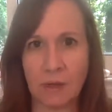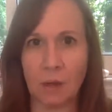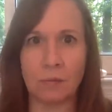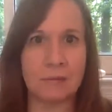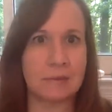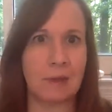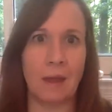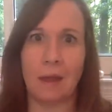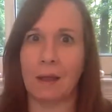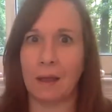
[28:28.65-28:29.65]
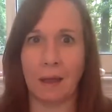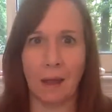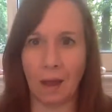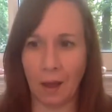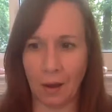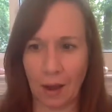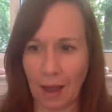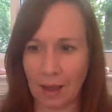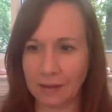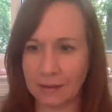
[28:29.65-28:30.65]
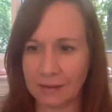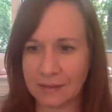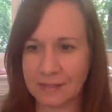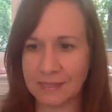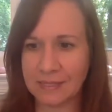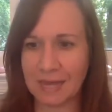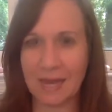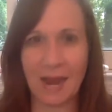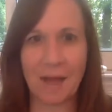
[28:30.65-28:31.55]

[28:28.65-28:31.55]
it was like, oh yeah, this is it.